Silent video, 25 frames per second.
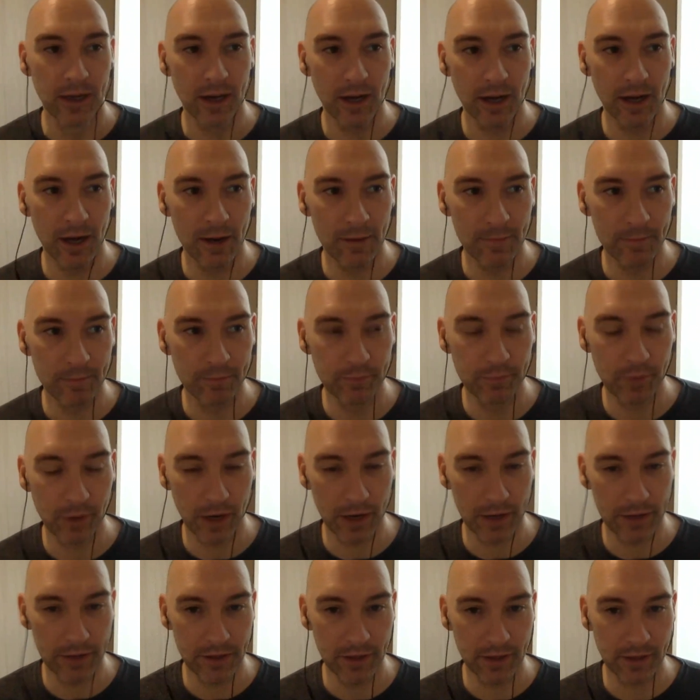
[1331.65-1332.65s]
But
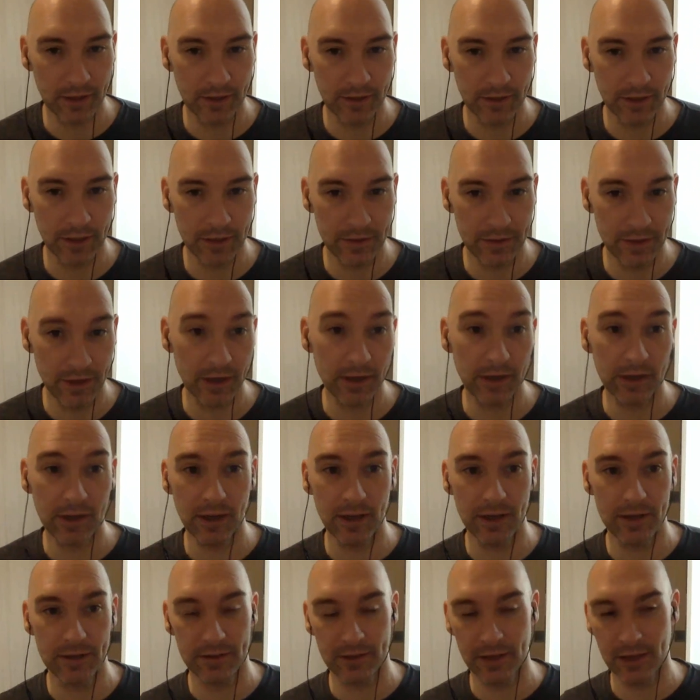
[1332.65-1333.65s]
I think in their
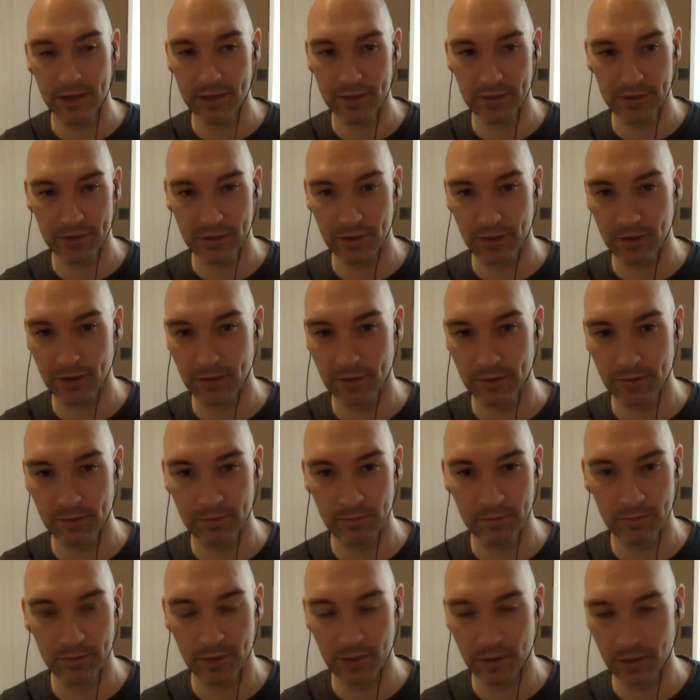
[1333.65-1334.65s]
case, they just
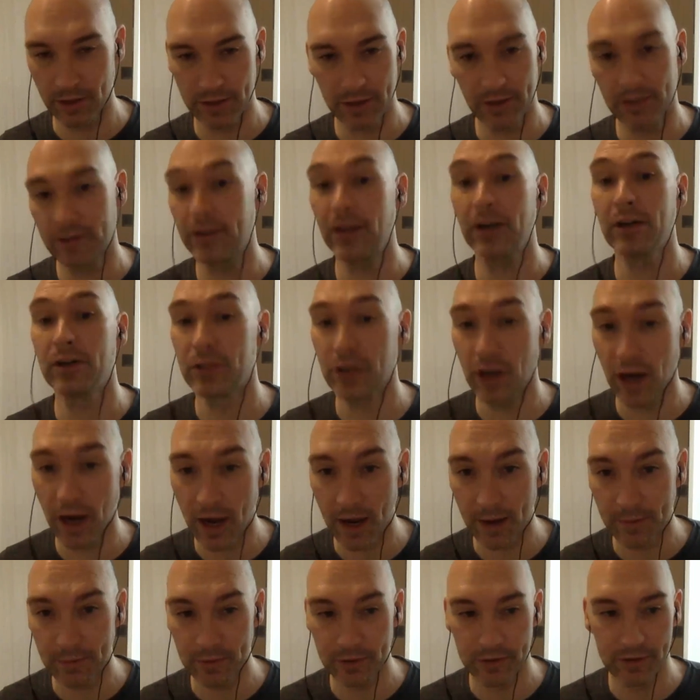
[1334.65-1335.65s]
go, I think their
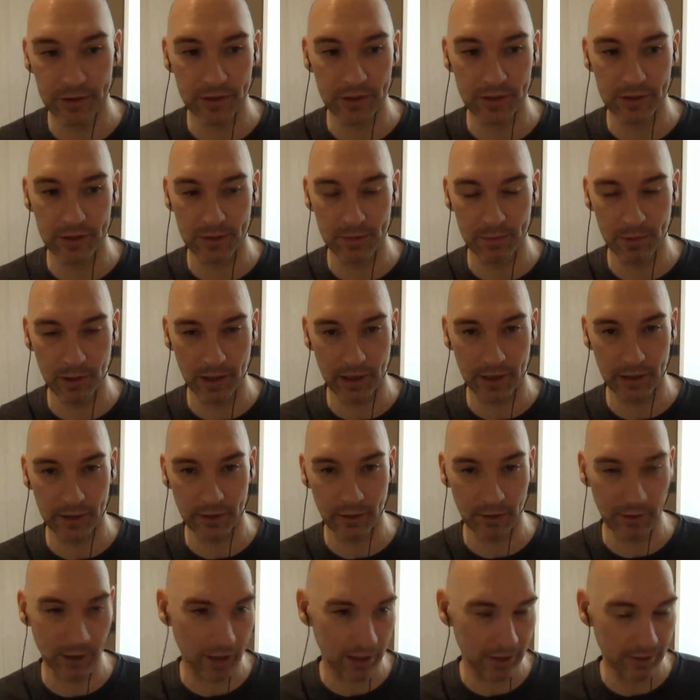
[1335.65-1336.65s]
job is just to be like,
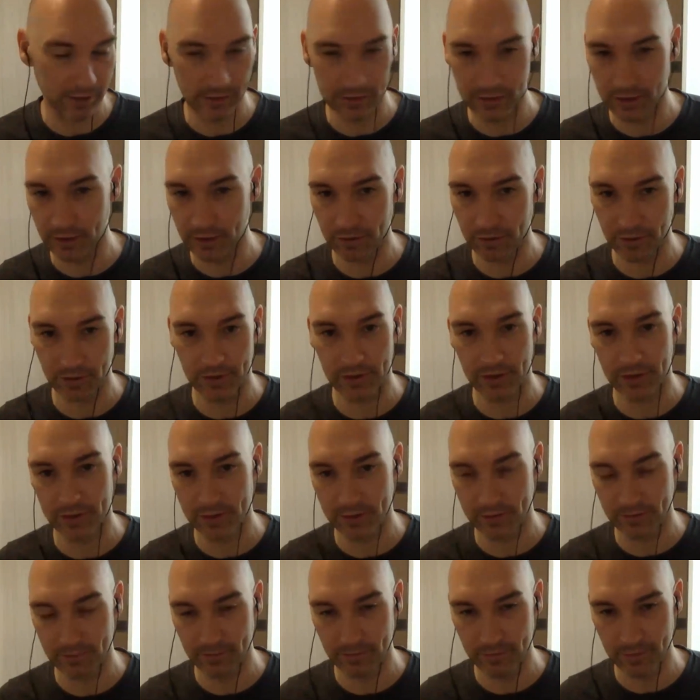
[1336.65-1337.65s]
okay,
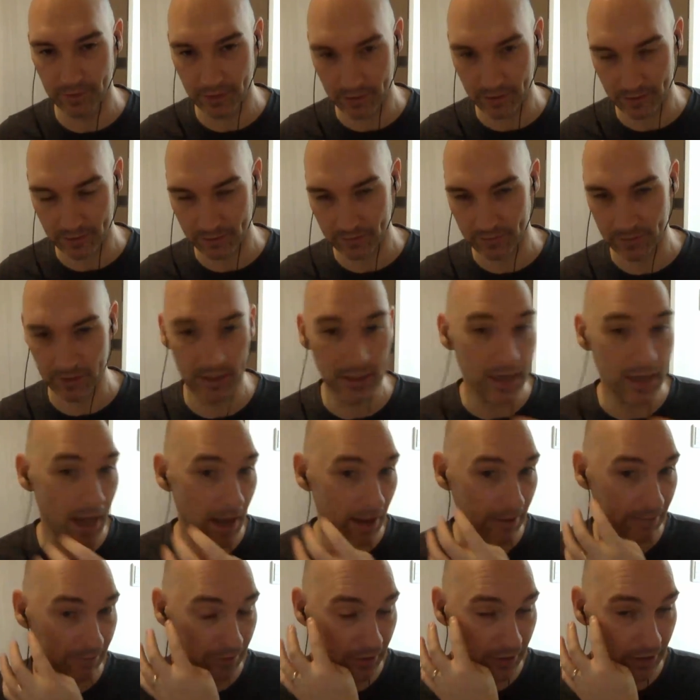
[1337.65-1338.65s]
does he
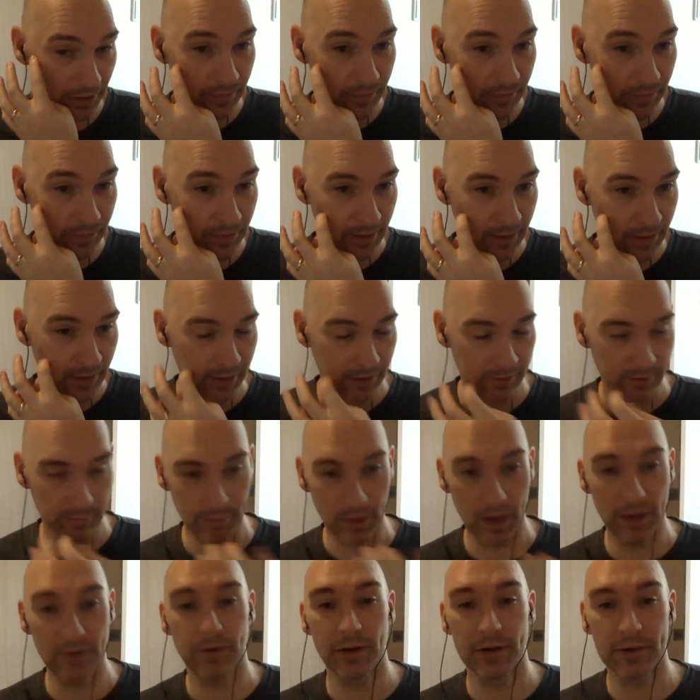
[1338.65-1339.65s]
have the
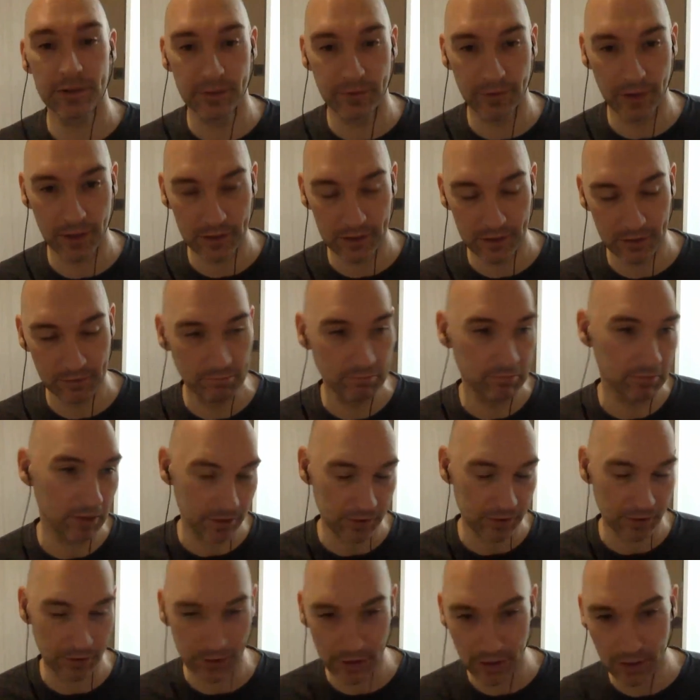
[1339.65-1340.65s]
pet reservation?
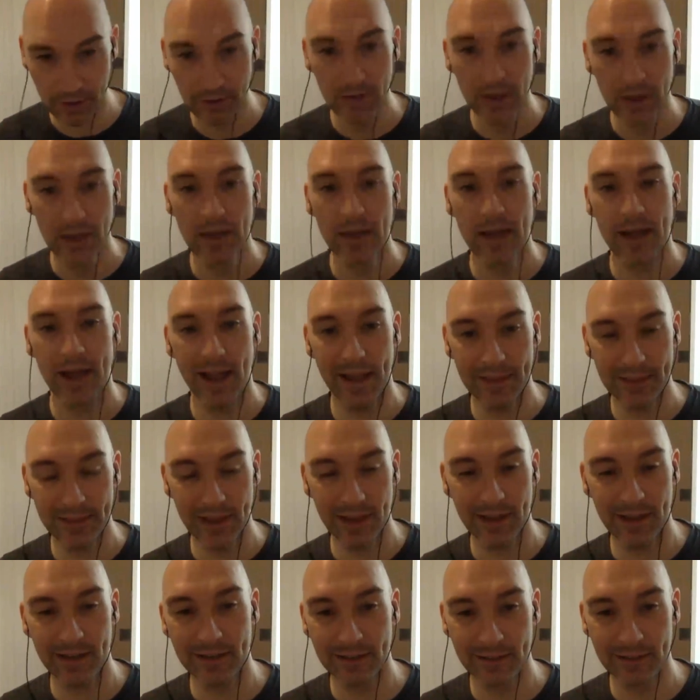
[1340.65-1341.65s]
Yes or no? And
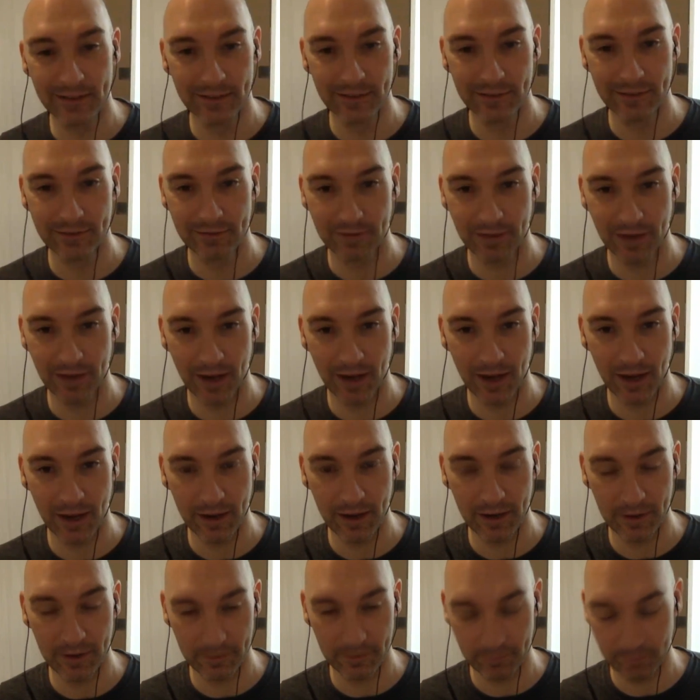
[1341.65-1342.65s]
then,
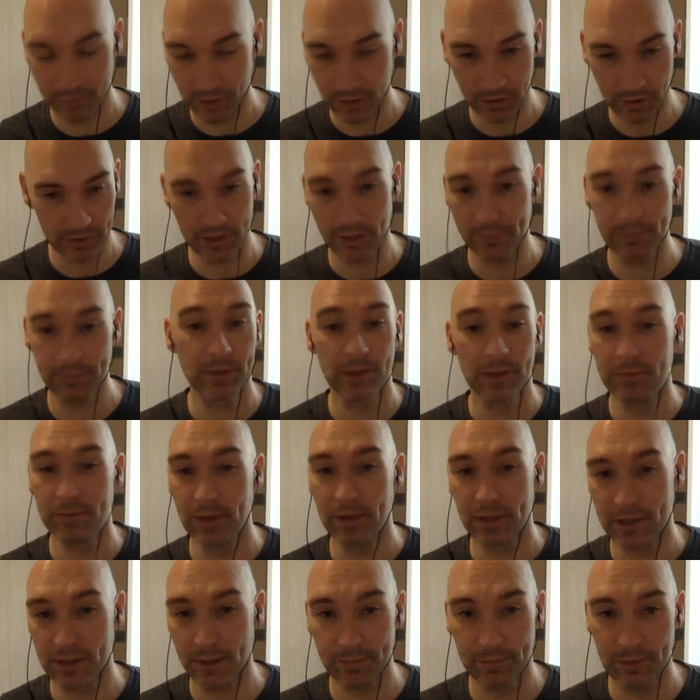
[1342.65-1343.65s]
it's up
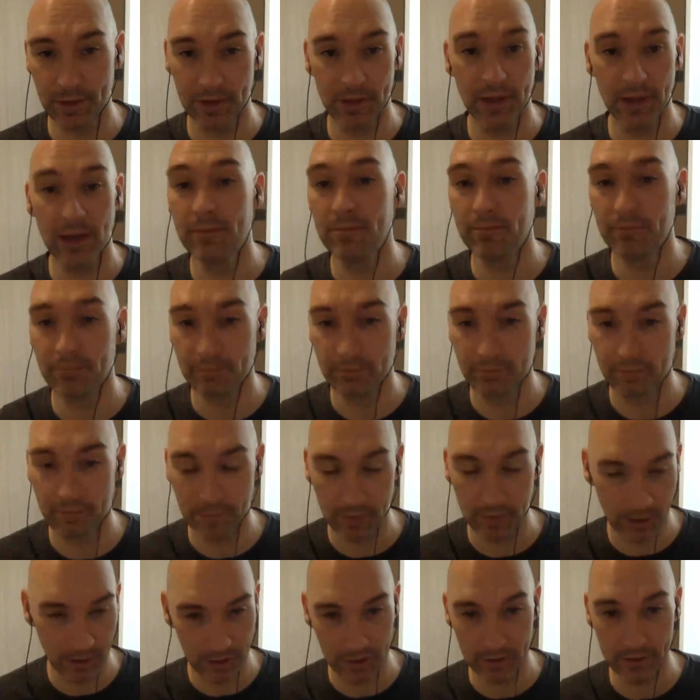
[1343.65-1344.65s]
to them,
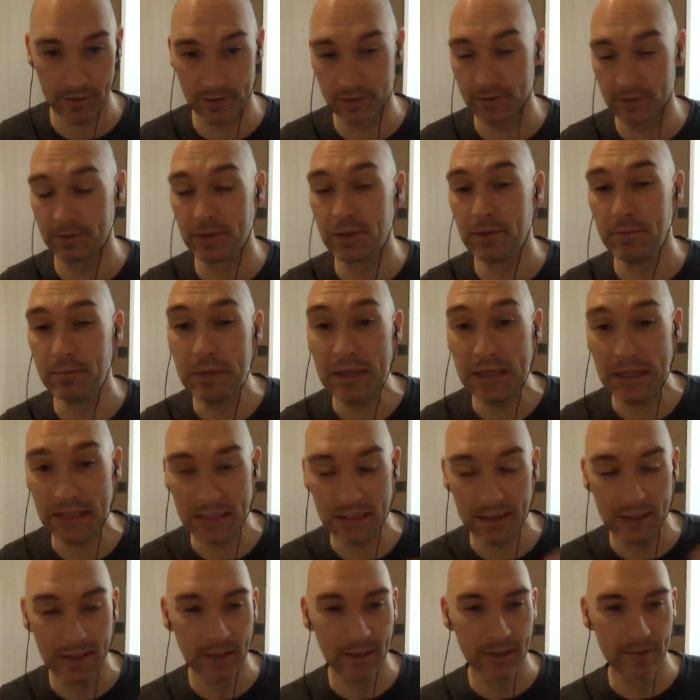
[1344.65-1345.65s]
to
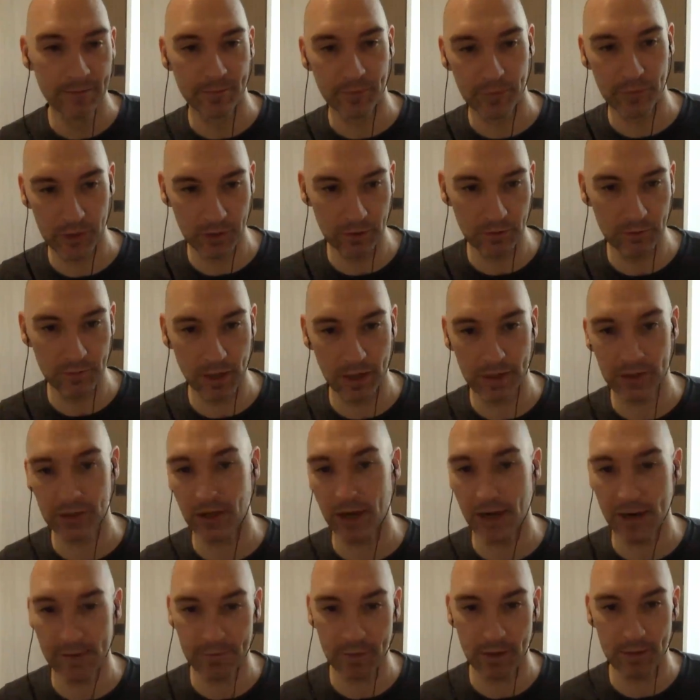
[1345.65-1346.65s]
me, to make
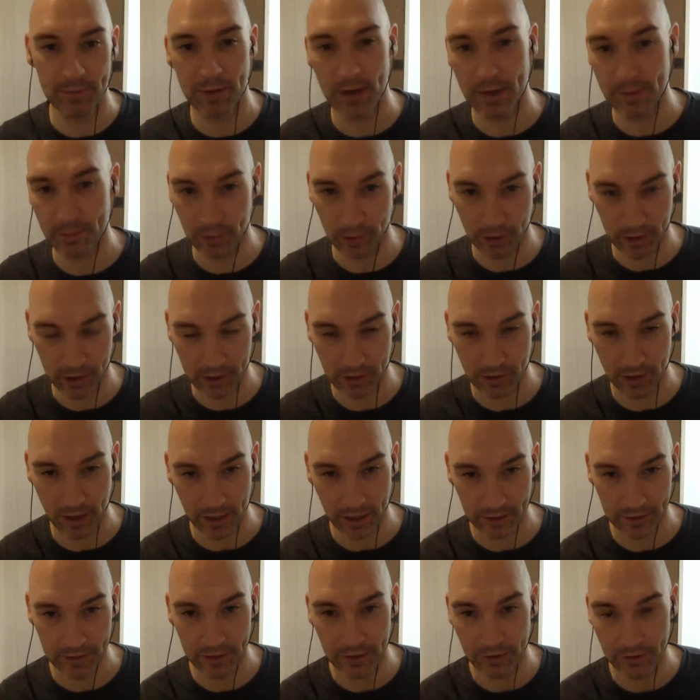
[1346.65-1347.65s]
sure I have my paperwork
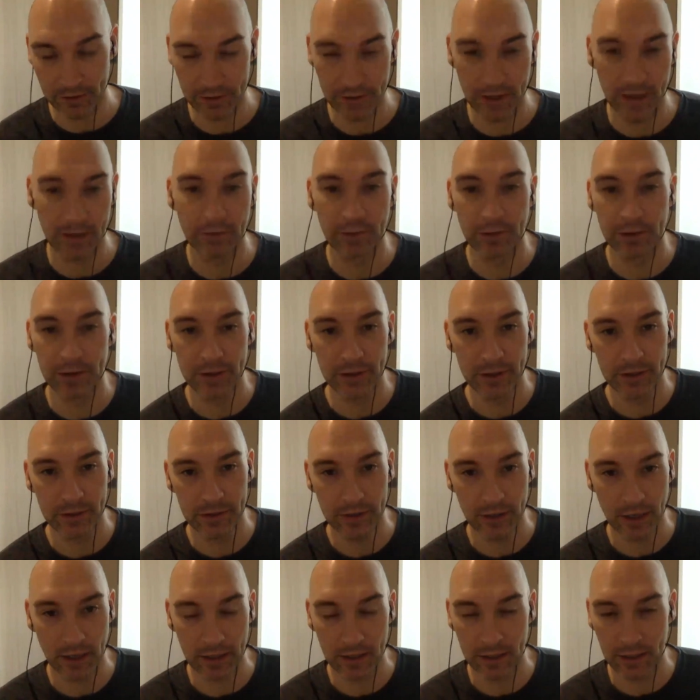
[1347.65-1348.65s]
correct. It's not really the
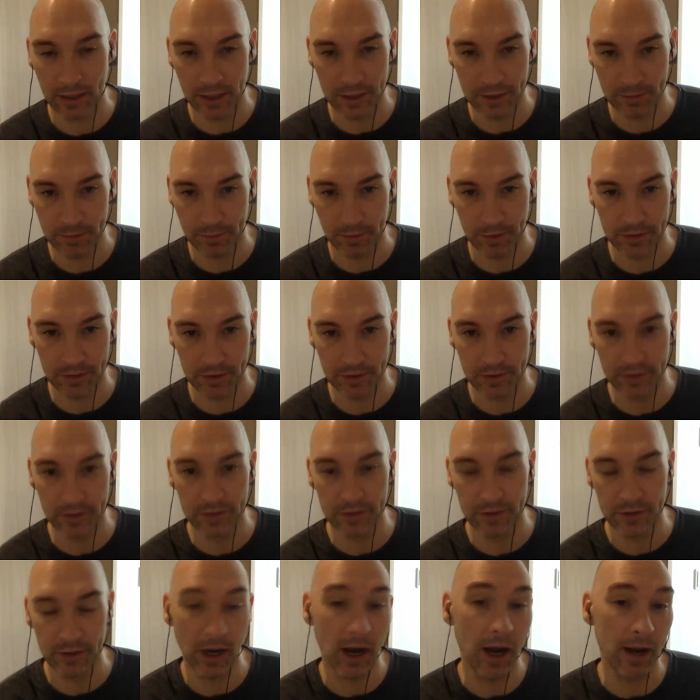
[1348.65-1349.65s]
check-in gates
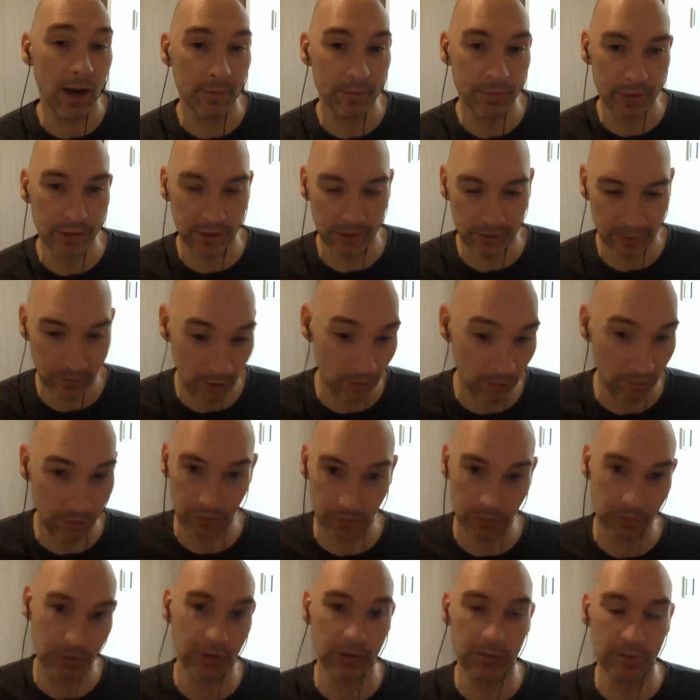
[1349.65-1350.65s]
person's job to go
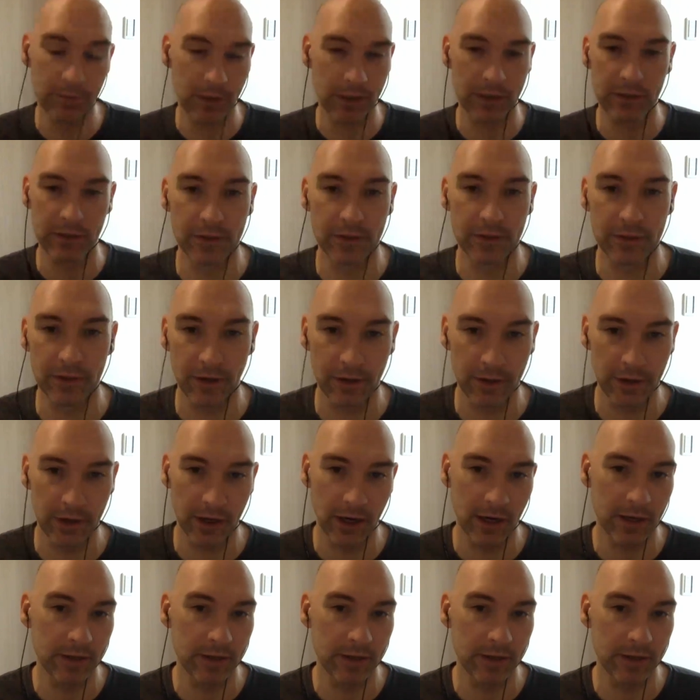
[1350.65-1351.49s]
through it and make sure it's all there.